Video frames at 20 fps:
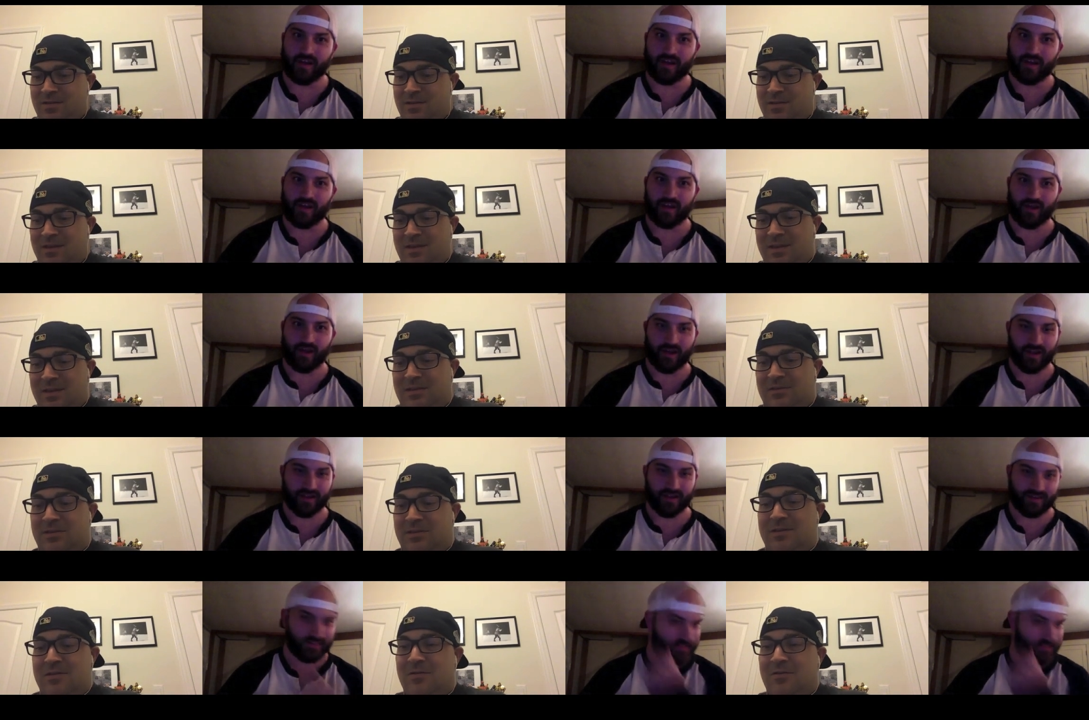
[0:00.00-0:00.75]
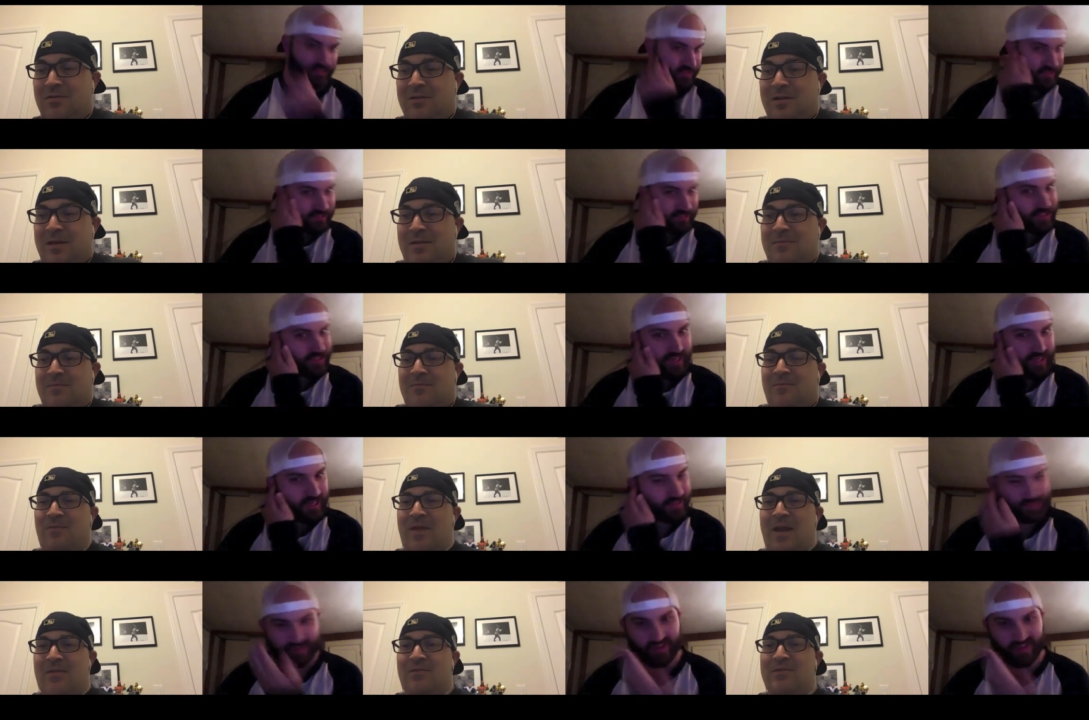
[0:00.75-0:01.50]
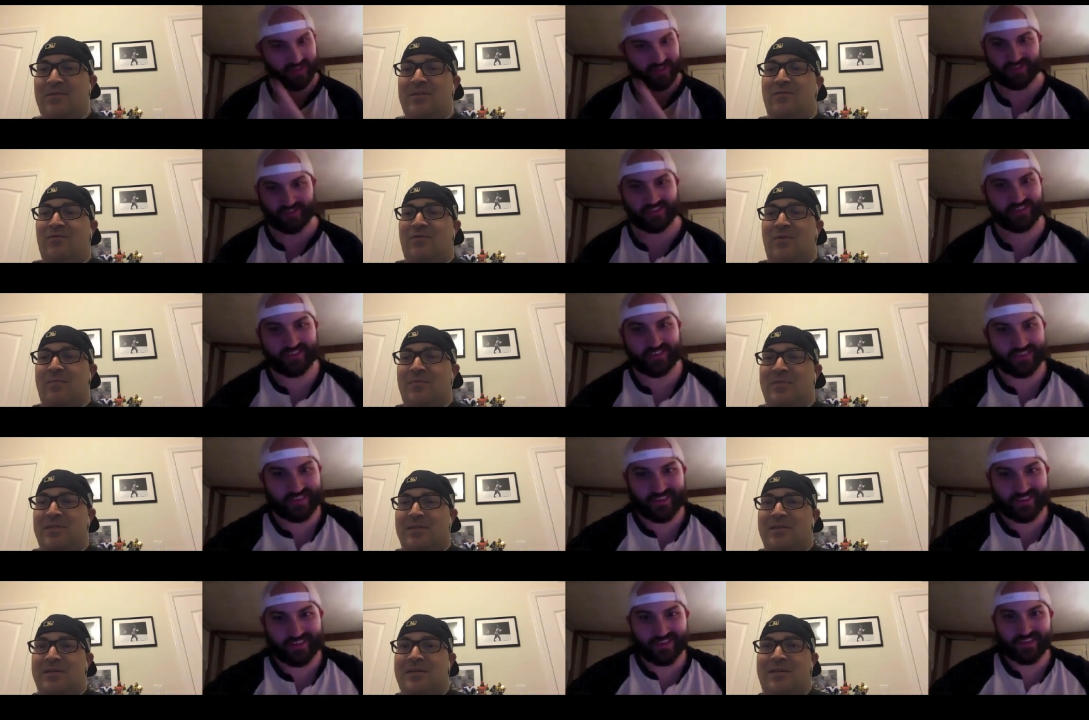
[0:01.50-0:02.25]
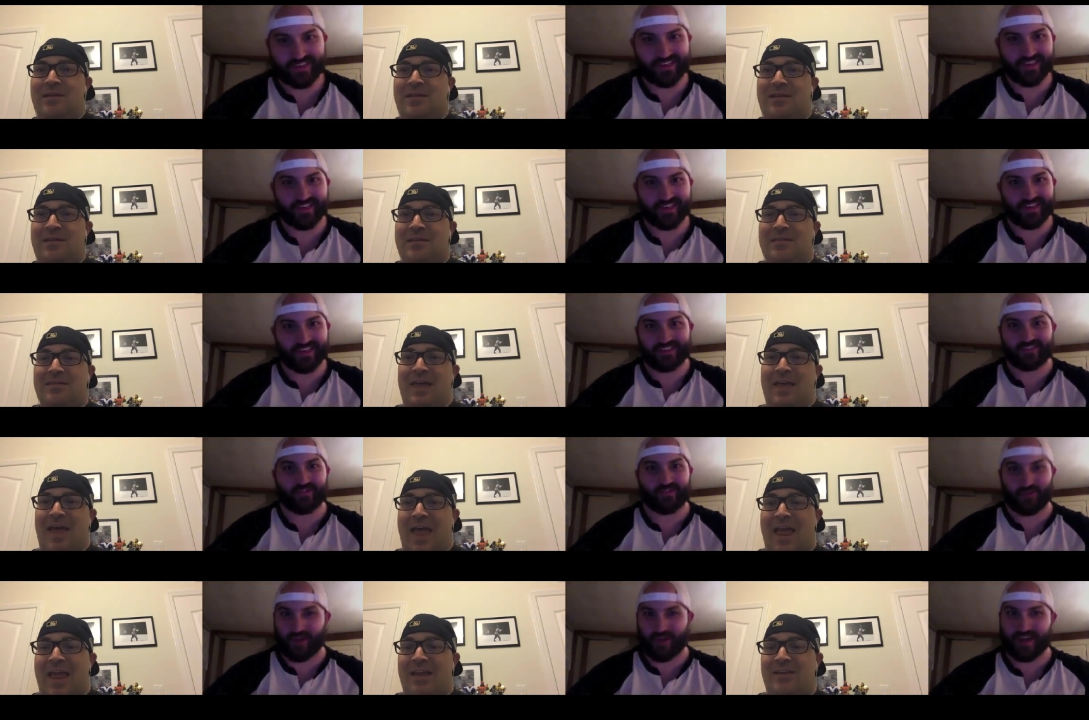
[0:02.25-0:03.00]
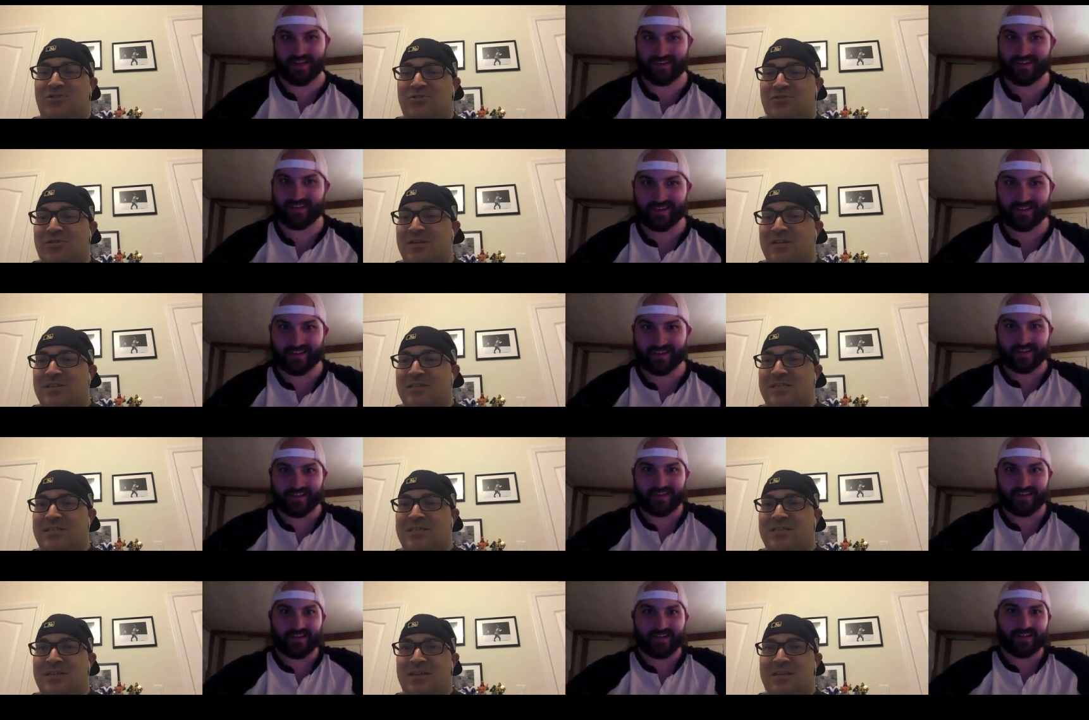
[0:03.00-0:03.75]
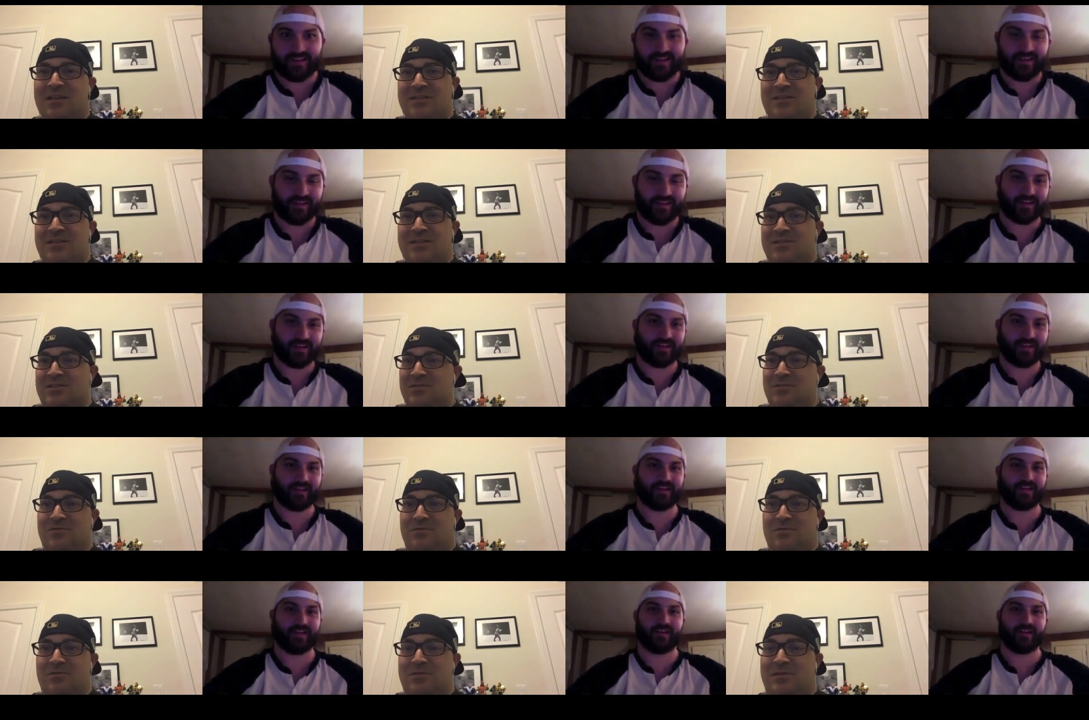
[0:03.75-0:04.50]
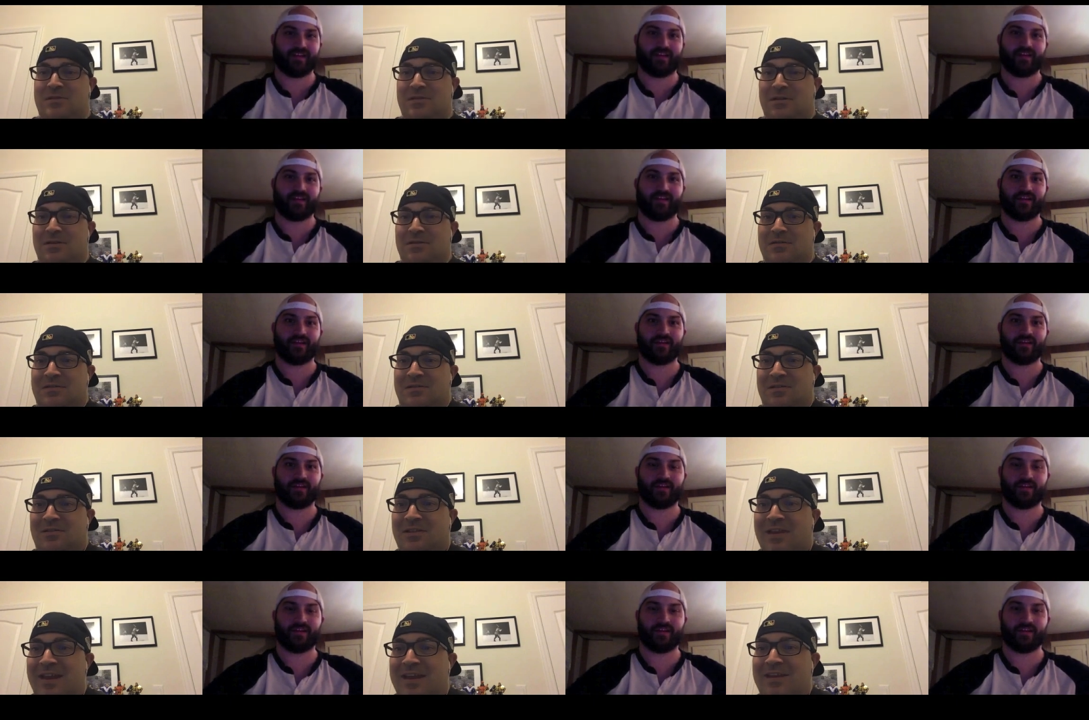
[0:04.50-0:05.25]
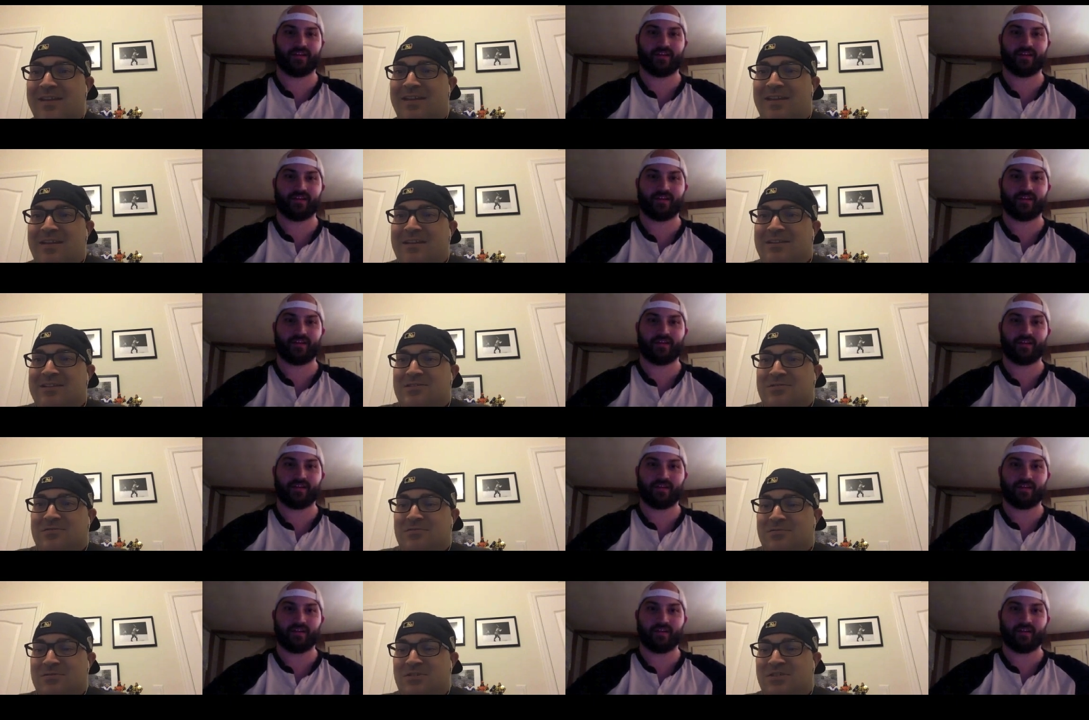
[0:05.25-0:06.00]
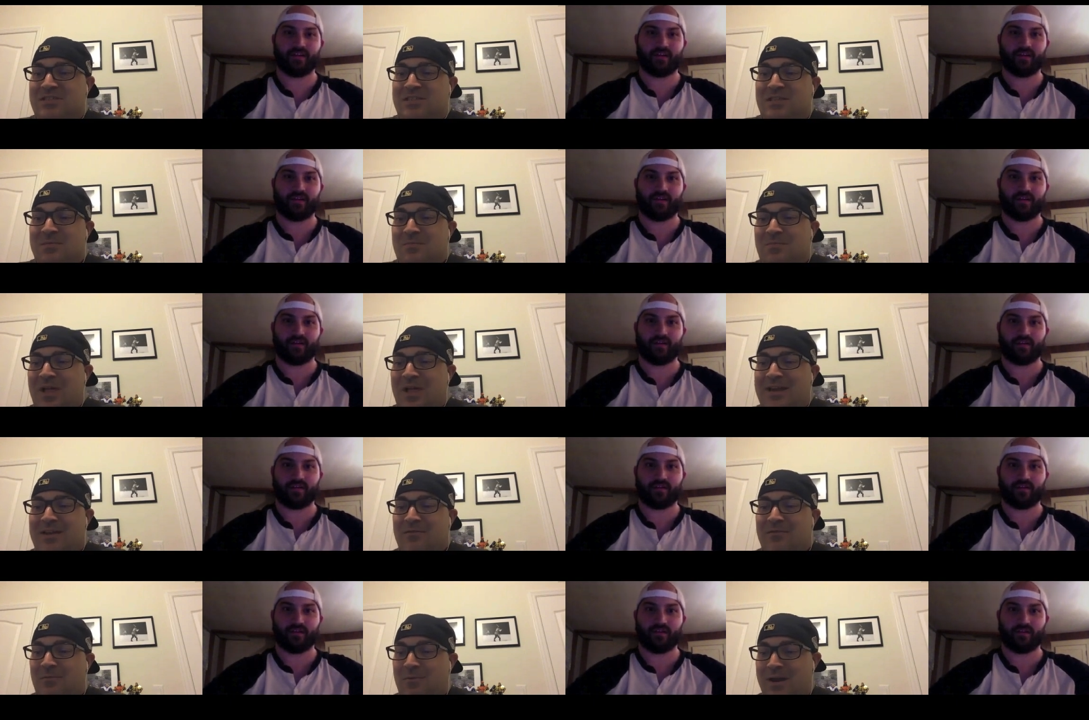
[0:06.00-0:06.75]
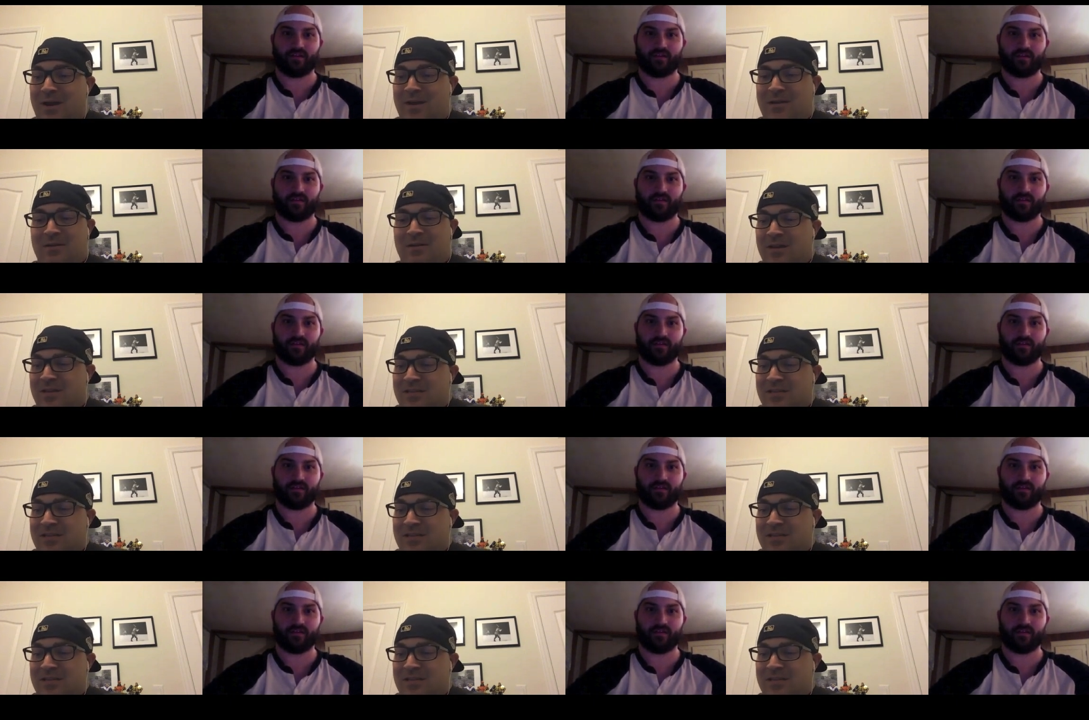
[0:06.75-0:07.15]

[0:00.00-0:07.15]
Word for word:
Speaker 1: Heel Io. I mean, it's, everything it's, from the, it's the great. entrance to the the lighting to just the black and white.